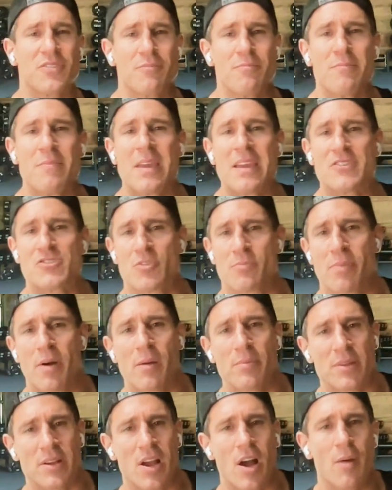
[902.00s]
of major
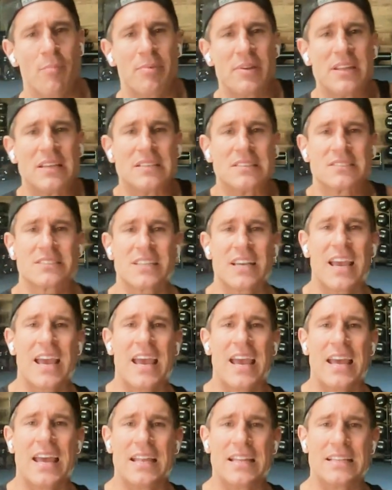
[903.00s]
public companies,
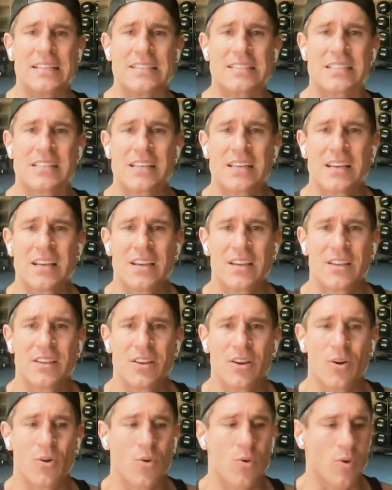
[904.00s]
and, you
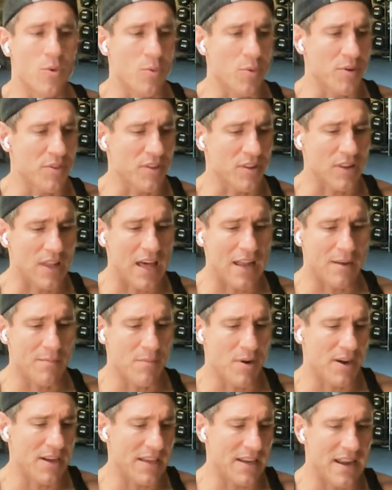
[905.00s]
know, who are worth a lot of
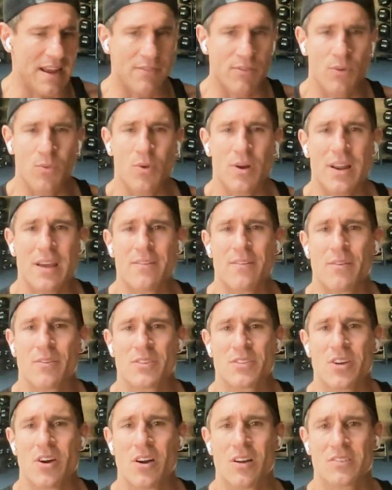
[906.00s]
money. And everyone I've ever
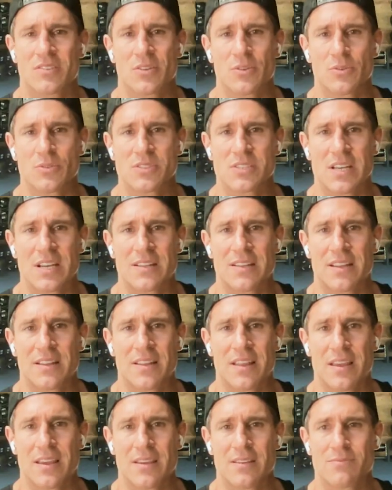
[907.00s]
talked to said that
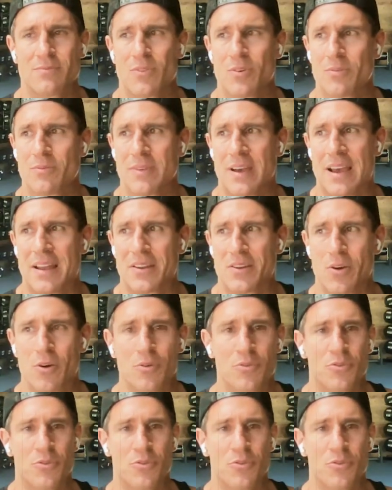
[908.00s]
they had to go